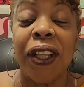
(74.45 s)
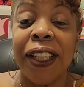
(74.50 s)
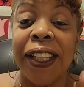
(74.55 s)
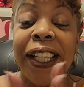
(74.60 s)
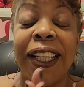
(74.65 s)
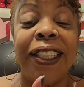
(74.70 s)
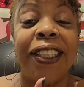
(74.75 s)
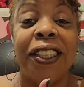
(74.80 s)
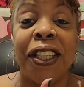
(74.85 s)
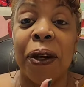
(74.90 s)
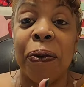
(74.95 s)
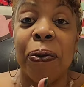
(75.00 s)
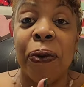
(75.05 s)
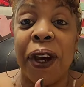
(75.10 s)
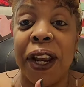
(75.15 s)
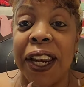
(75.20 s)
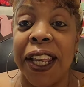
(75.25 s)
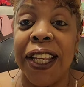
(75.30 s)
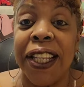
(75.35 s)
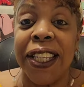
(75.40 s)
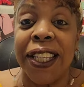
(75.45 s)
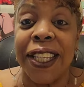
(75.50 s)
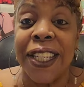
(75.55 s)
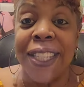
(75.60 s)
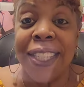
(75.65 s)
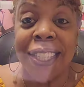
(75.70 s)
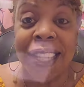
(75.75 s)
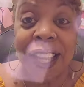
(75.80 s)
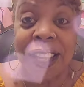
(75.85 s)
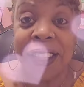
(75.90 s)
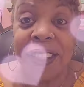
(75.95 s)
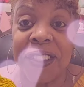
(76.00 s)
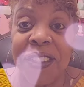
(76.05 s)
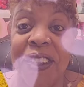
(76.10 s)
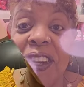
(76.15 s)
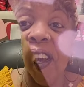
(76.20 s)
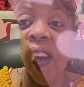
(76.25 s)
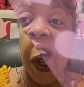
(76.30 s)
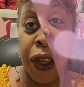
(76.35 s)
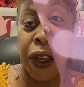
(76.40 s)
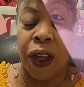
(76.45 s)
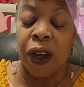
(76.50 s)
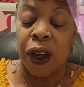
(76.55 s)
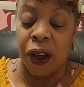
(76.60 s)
let's jump right into this Dollar Tree haul.